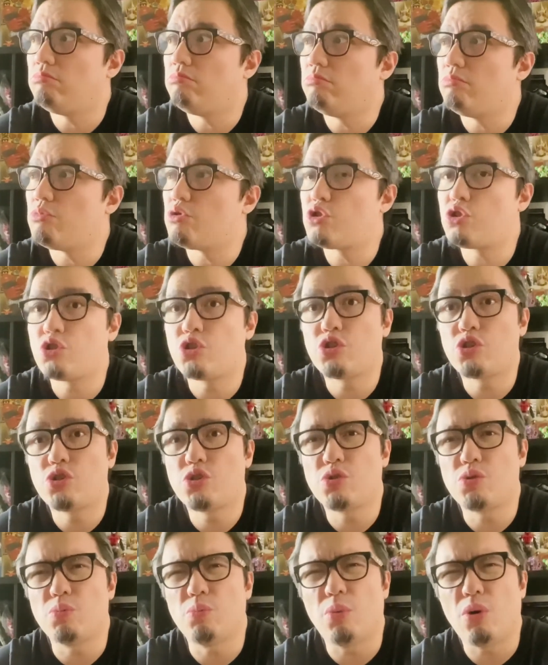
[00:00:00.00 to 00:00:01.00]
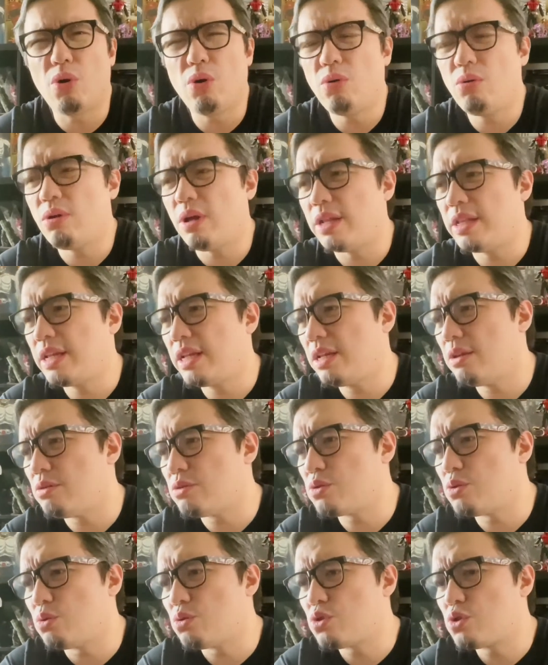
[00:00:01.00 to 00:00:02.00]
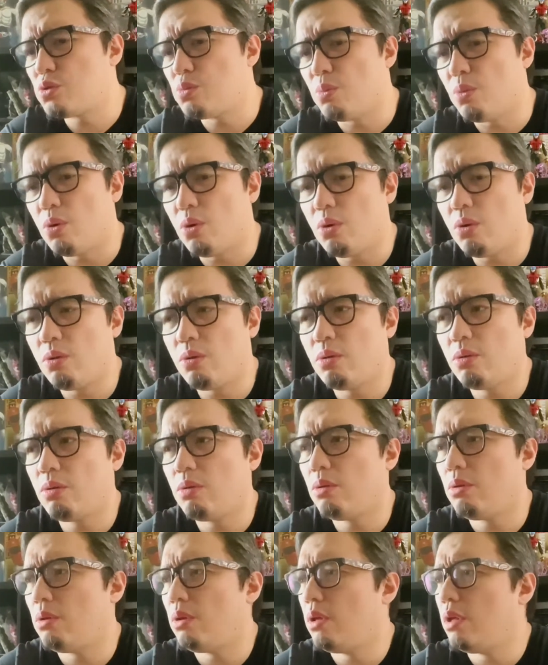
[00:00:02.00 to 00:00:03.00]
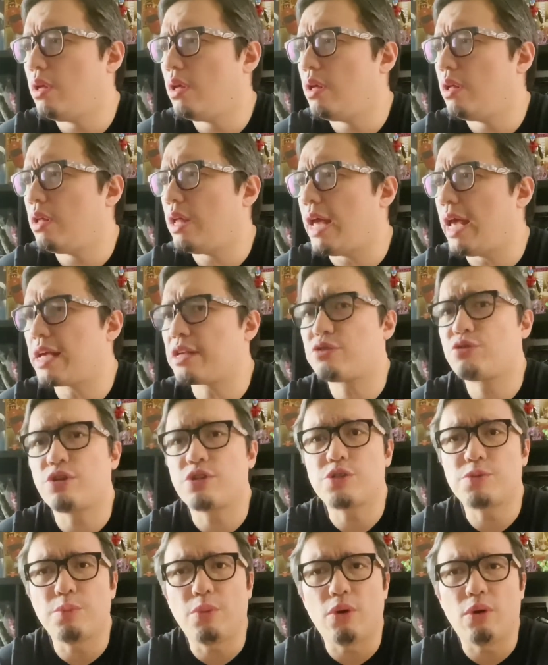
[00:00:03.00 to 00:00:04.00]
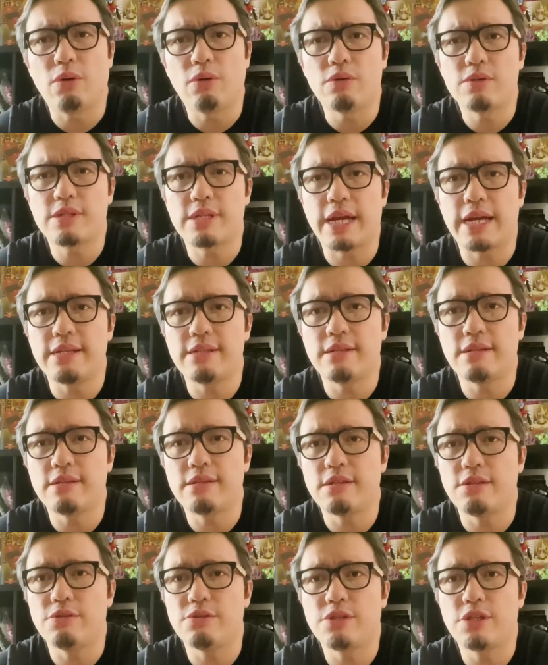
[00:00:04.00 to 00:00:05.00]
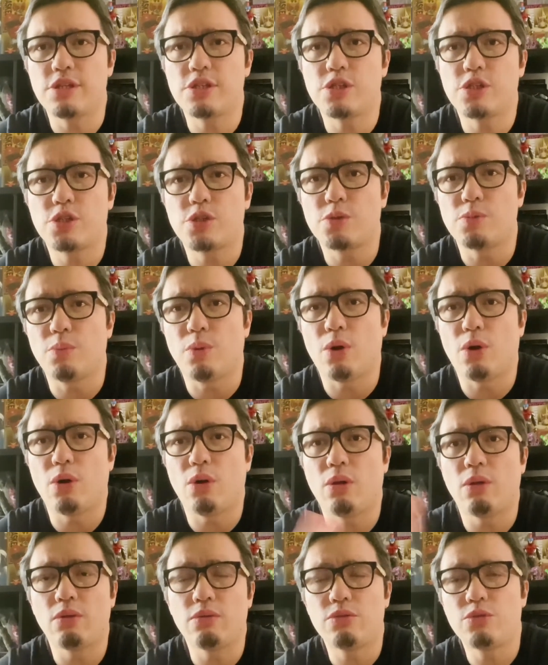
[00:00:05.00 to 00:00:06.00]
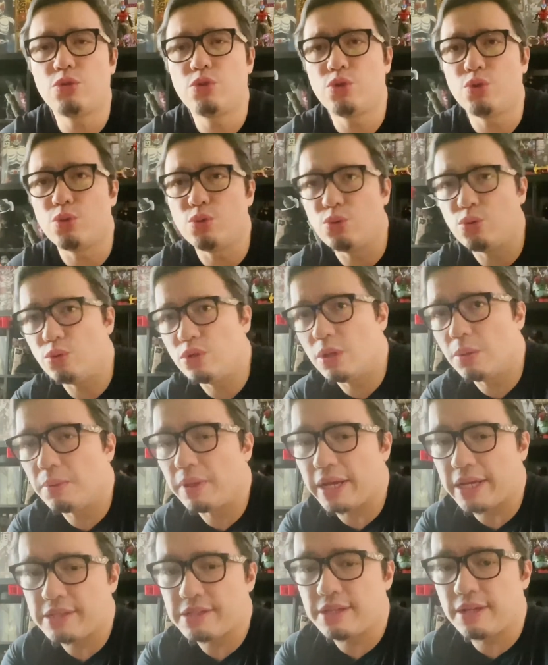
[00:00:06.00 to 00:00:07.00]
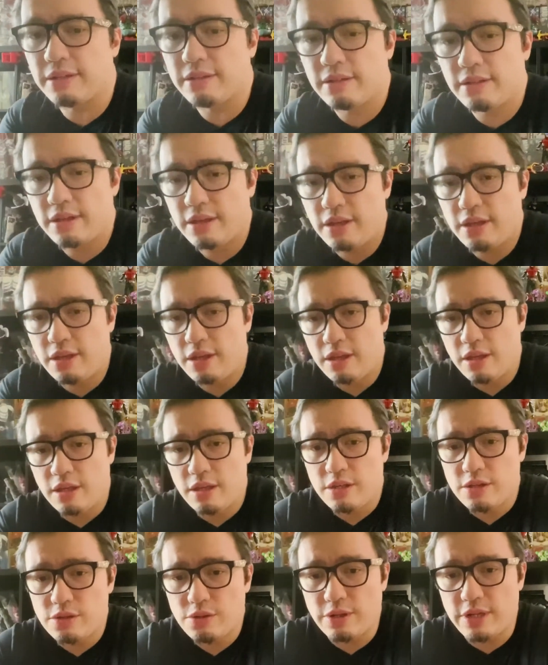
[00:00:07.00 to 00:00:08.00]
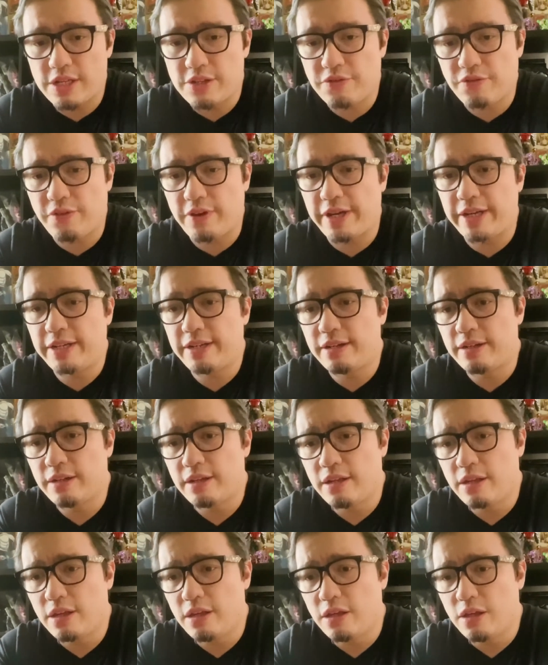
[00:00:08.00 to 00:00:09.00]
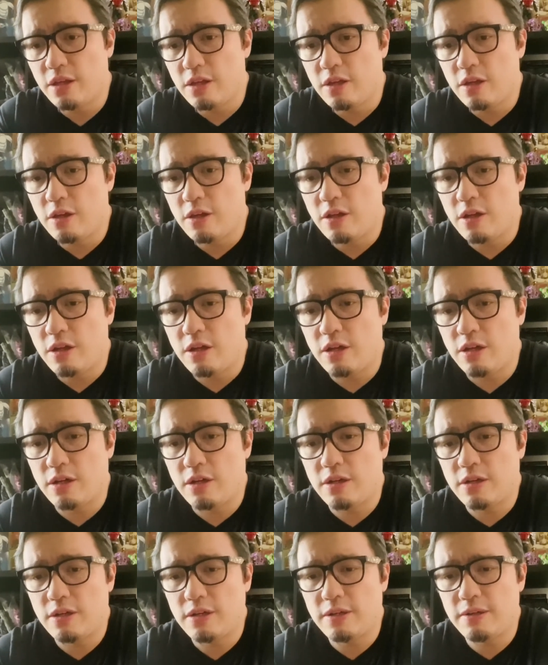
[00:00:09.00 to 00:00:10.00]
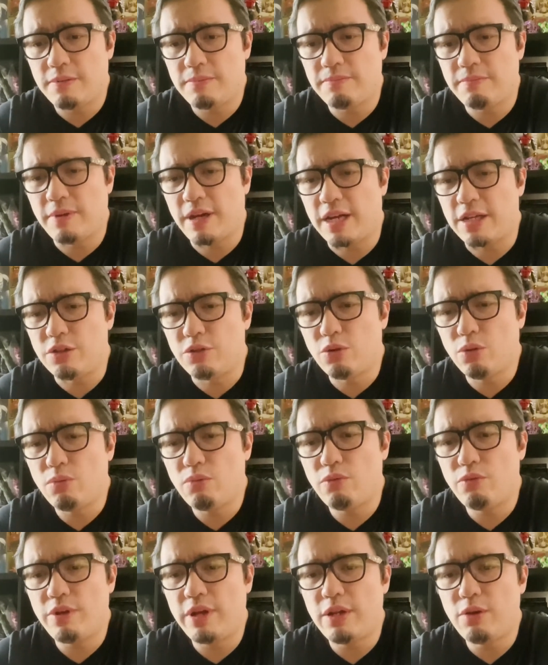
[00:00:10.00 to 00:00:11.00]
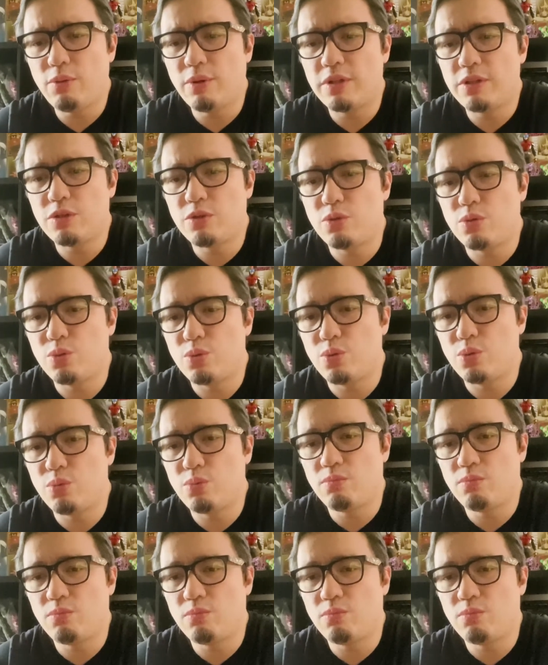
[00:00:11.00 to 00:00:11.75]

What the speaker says: small, I think there was no small, extra small sizes. It's just small to XXL, so that's fine. I don't really want to